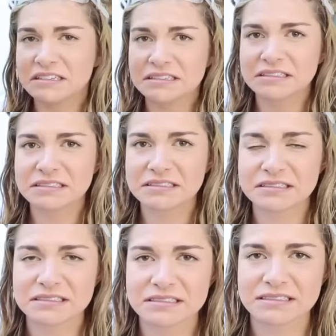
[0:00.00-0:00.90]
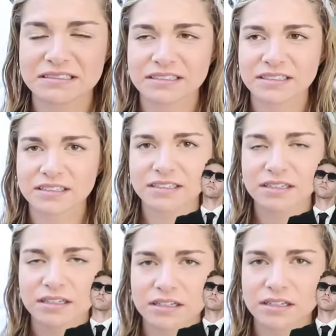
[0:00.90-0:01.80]

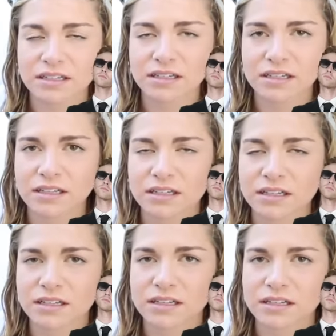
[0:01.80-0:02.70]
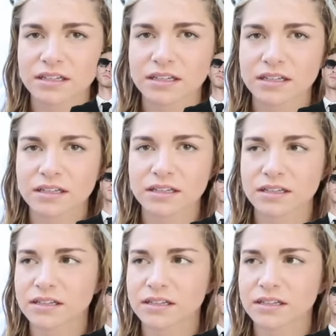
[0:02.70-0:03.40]
This person isn't speaking.